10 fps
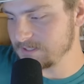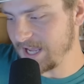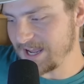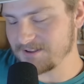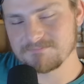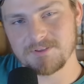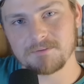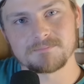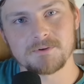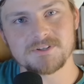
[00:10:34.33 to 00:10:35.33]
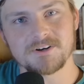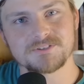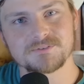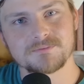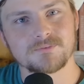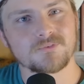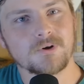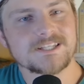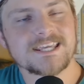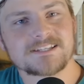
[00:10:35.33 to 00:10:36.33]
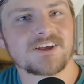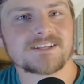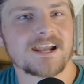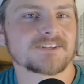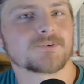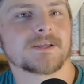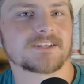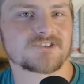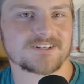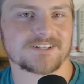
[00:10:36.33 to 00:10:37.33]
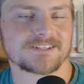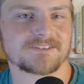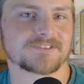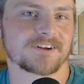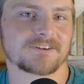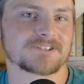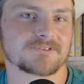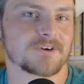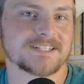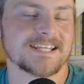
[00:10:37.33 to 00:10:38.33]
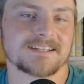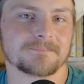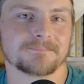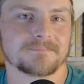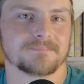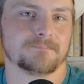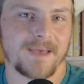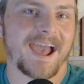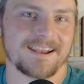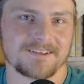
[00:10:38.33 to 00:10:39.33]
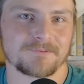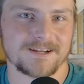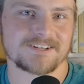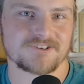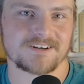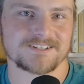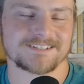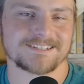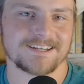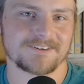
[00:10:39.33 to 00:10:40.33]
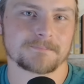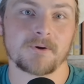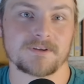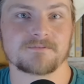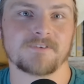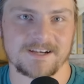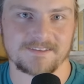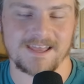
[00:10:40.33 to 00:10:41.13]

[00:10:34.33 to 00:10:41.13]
yeah, those aren't critiques on dinosaur reconstructions. Those are critiques on pad reconstructions. You know, it's poking fun at